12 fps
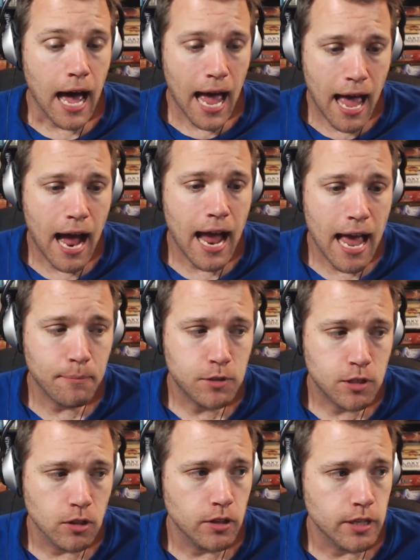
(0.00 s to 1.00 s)
yeah, I
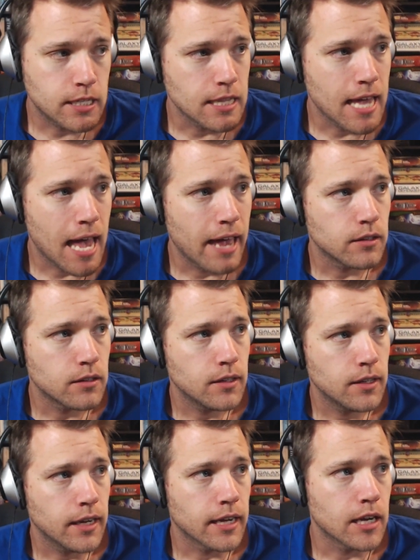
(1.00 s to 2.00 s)
absolutely see that
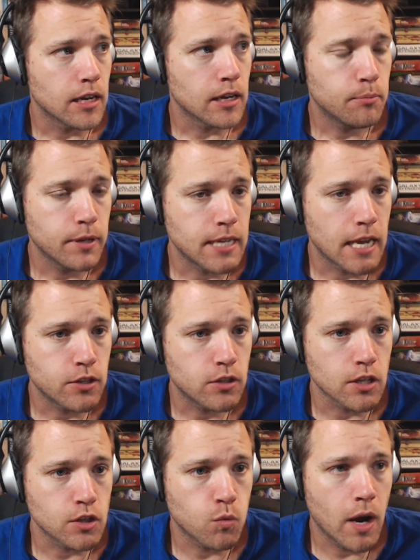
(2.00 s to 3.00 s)

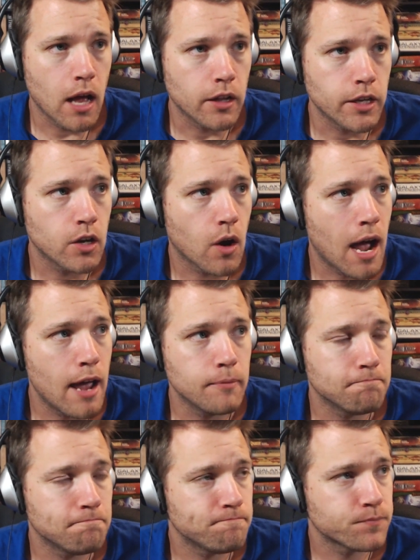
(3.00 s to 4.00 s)
potential as well. You
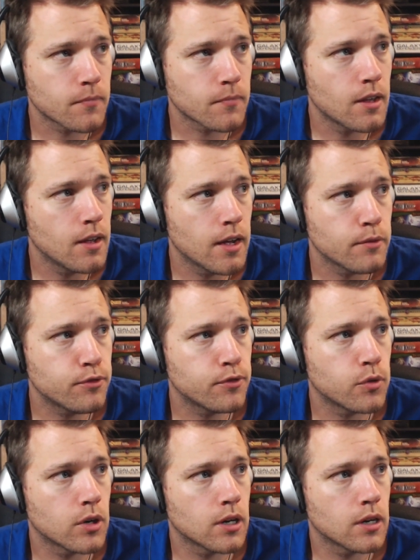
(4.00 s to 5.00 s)
know,
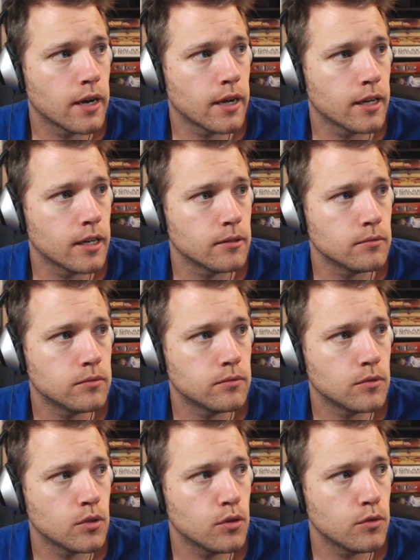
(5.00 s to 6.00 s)
for
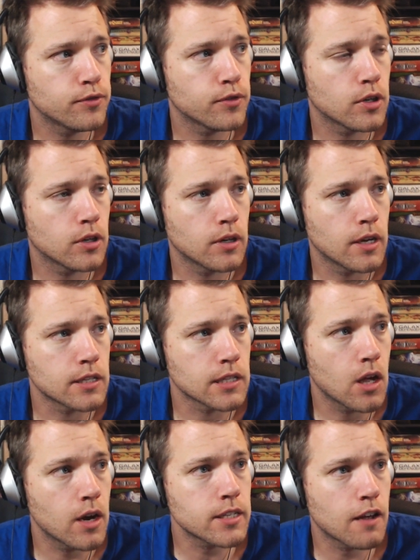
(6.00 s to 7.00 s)

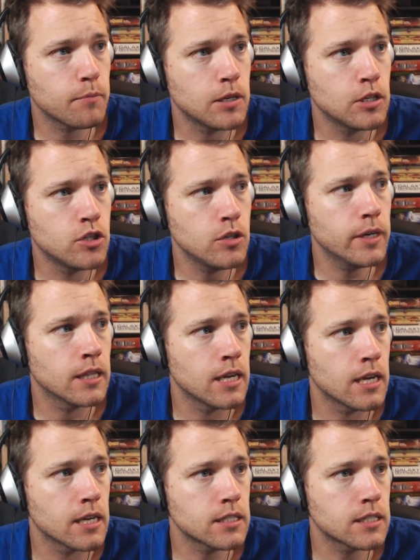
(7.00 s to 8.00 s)
as long as I've been
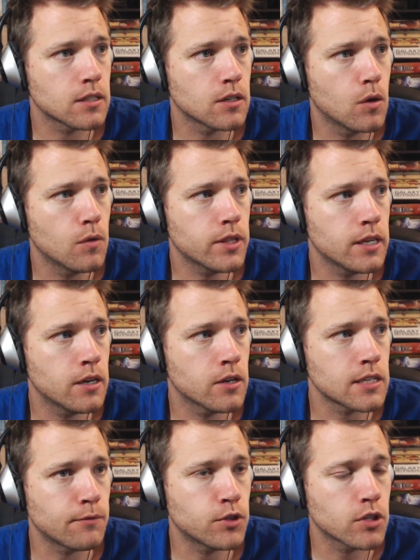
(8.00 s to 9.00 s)
doing this, over the
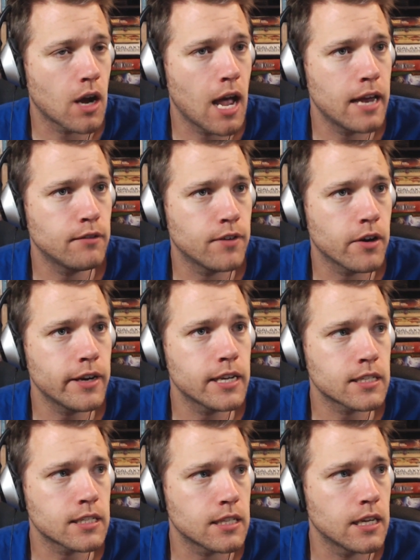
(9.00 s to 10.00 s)
years, I've tried
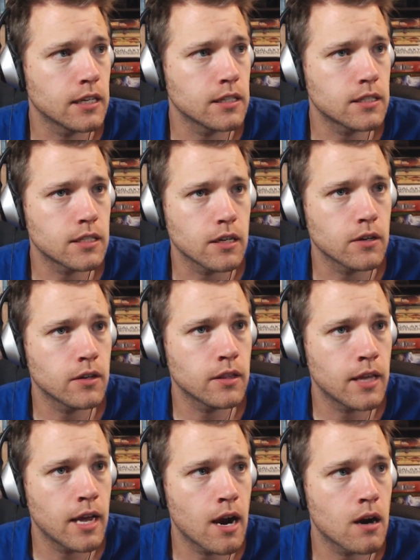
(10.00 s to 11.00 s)
various things
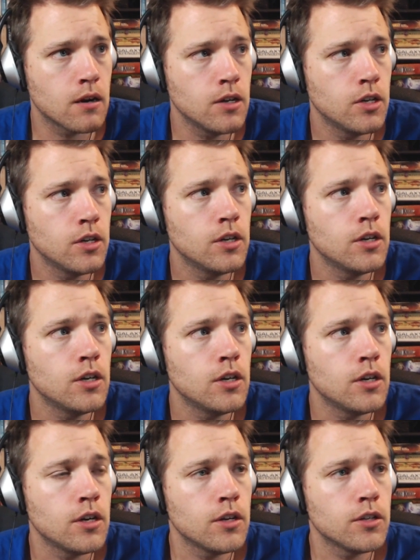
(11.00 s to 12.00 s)
here and there
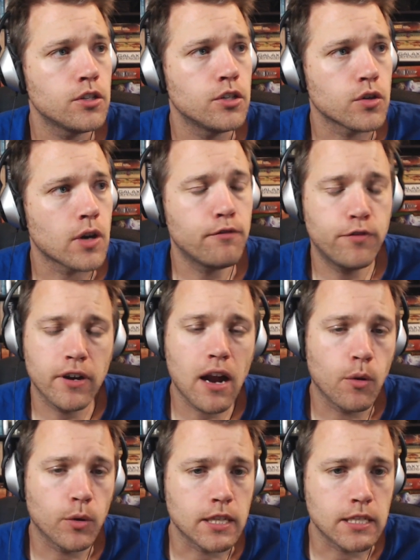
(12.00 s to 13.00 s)
to try and
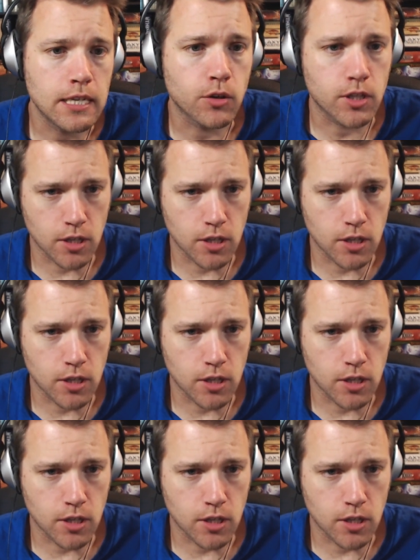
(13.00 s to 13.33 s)
figure out what the